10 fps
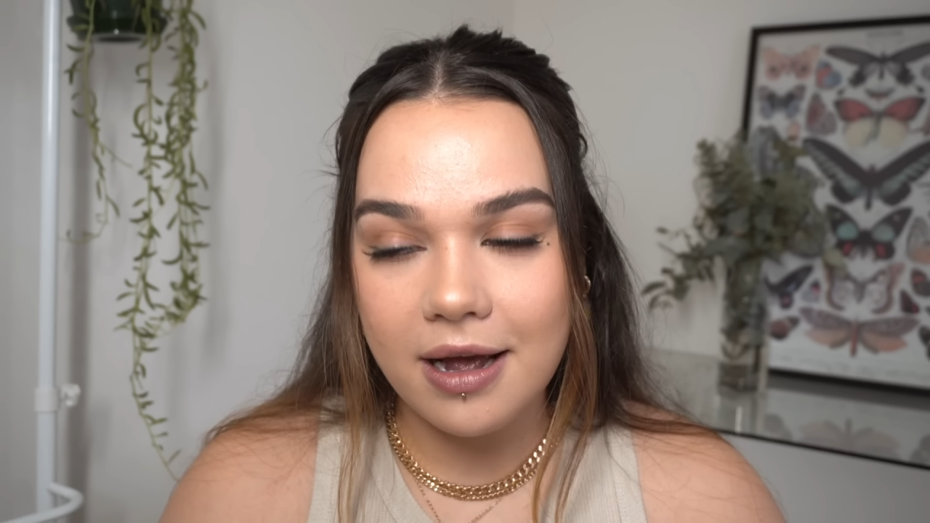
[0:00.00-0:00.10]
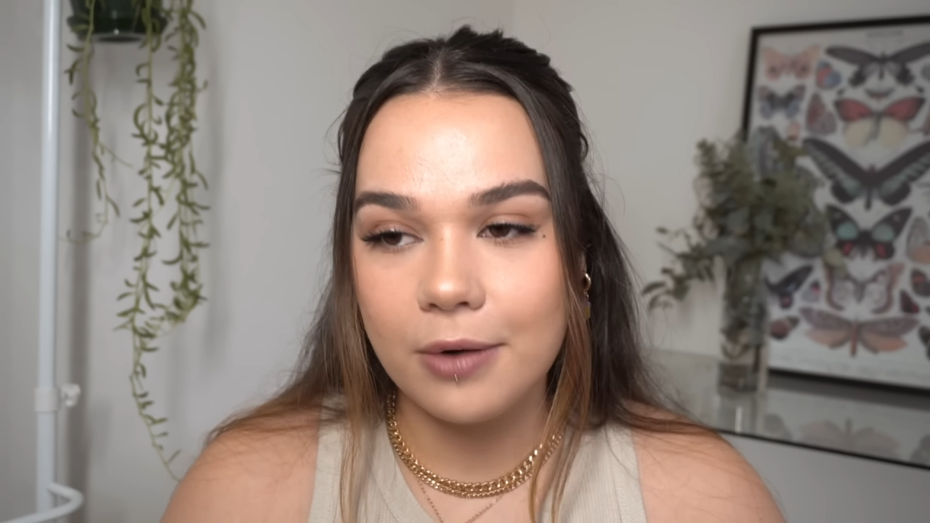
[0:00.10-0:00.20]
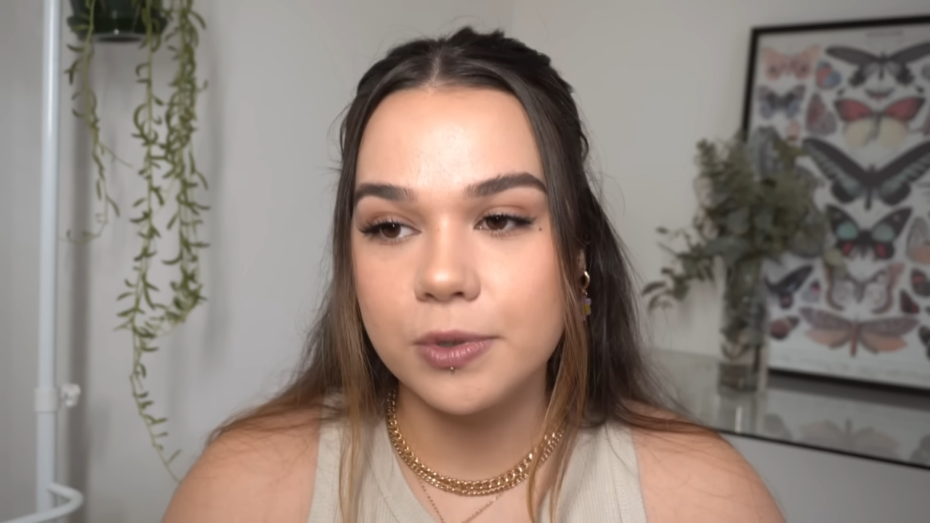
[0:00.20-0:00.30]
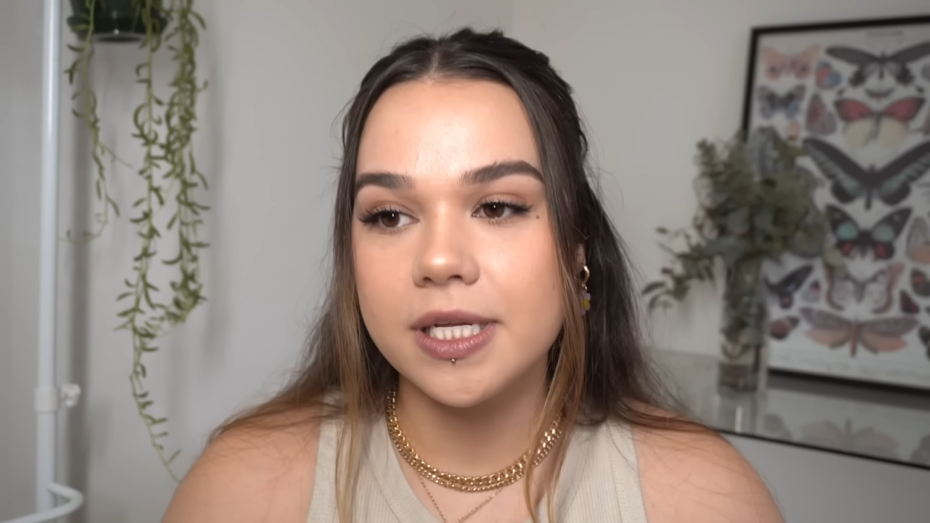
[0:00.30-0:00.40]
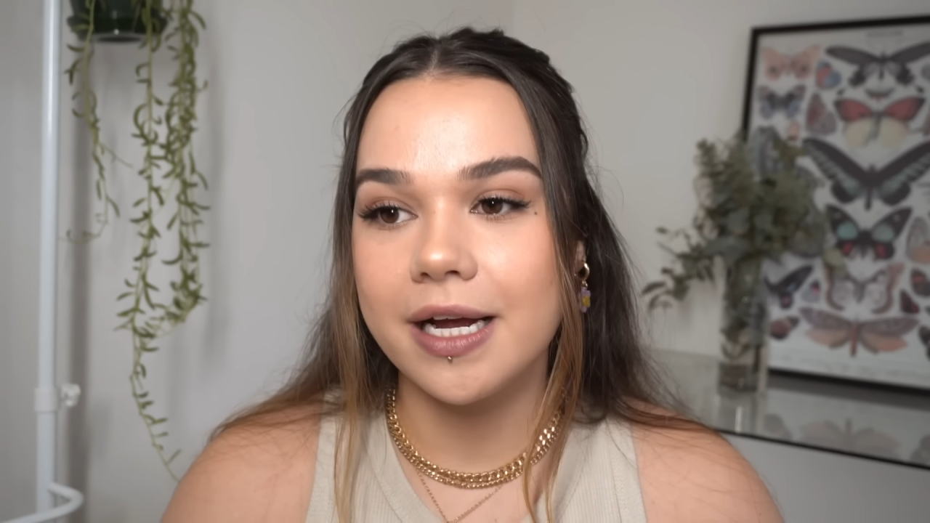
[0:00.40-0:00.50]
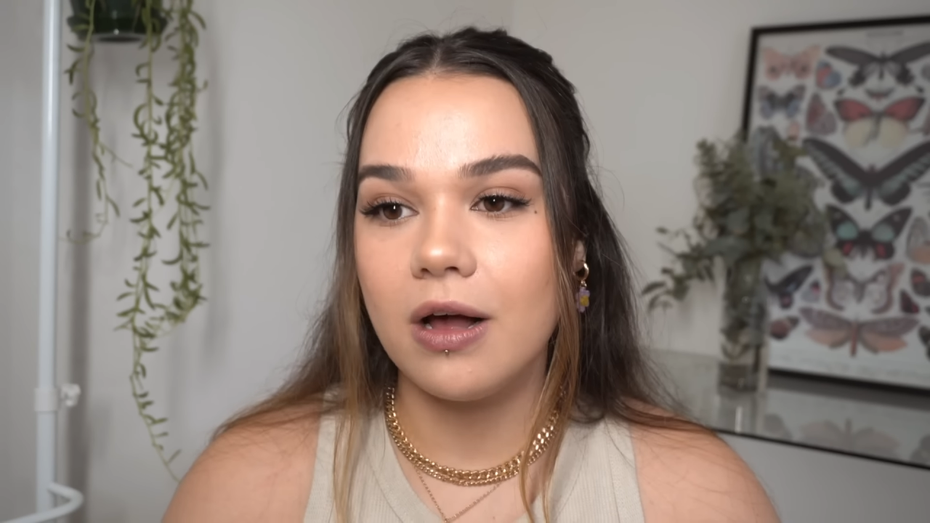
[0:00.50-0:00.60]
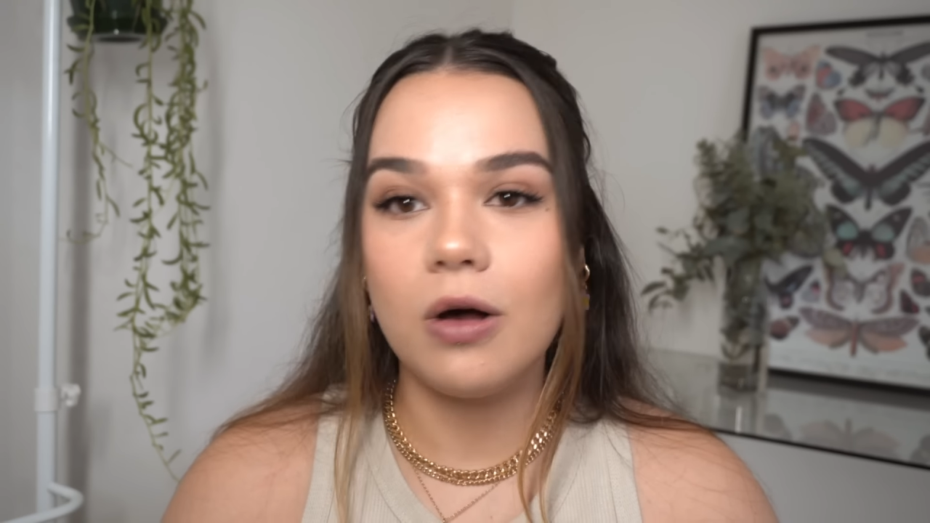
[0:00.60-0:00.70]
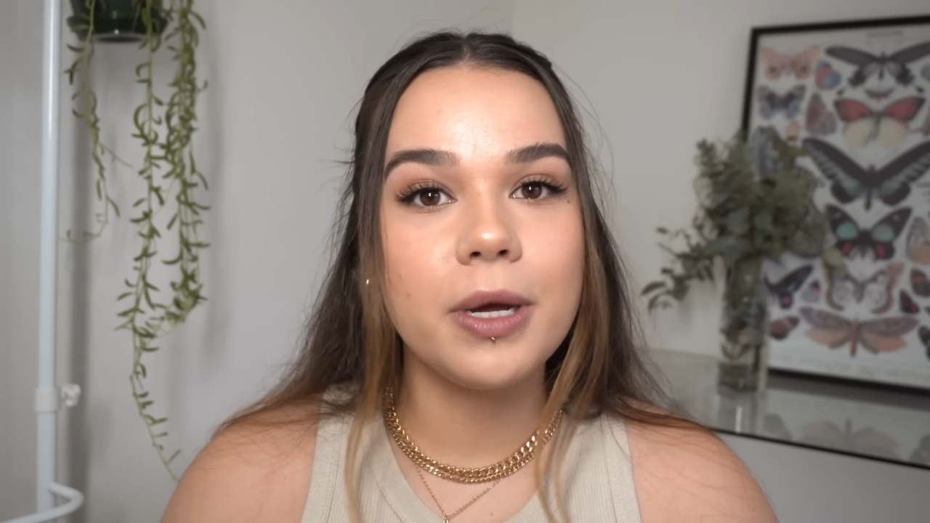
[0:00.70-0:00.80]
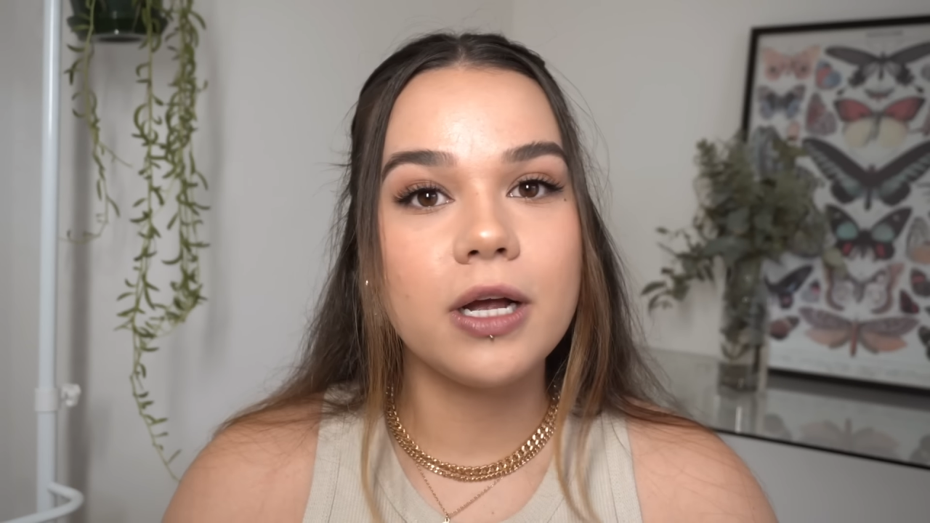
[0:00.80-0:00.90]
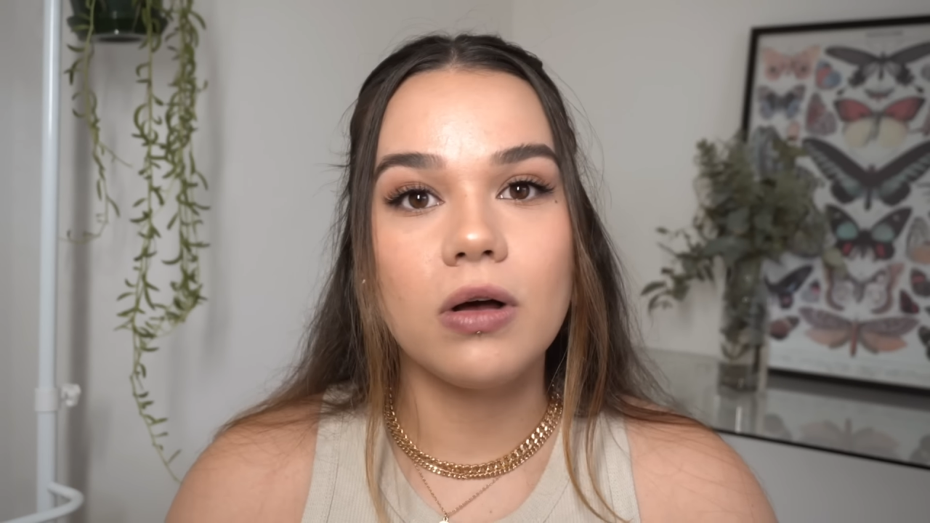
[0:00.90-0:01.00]
I was like,
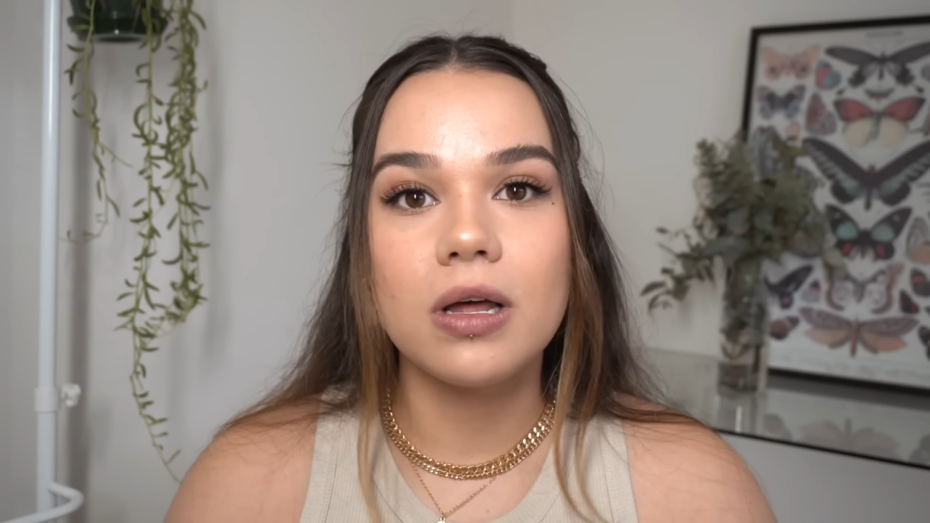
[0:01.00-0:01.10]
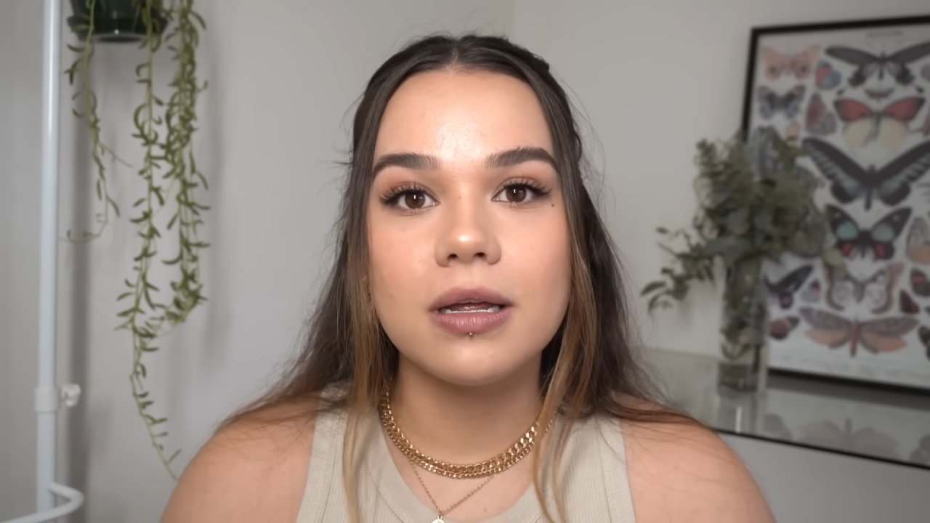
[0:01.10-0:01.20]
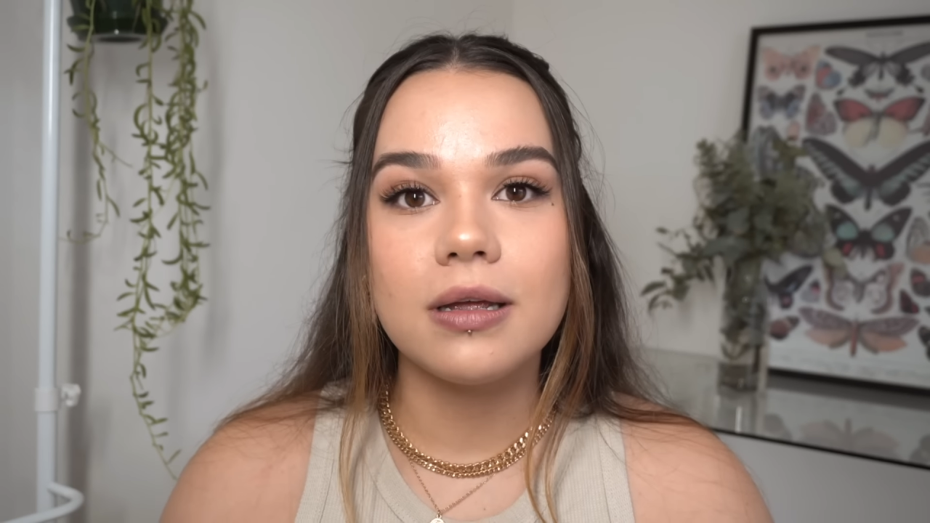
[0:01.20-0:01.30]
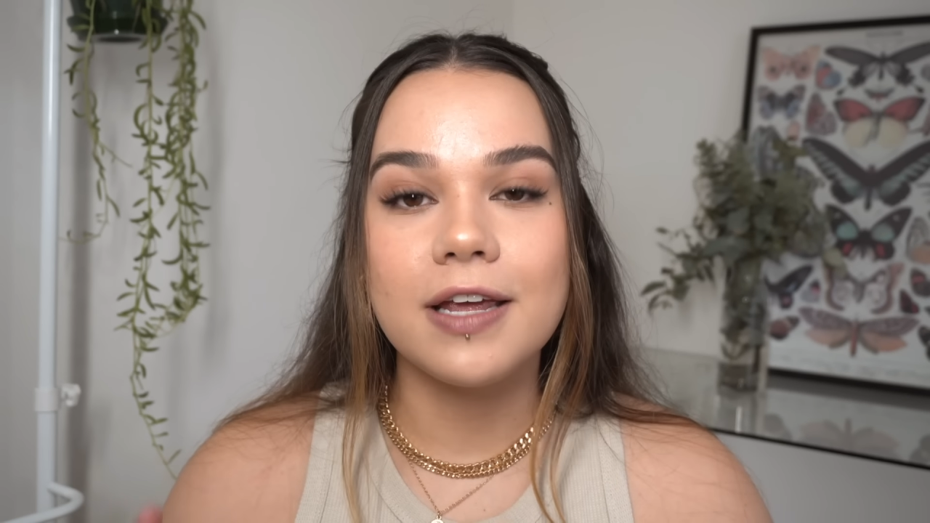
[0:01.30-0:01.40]
oh my god,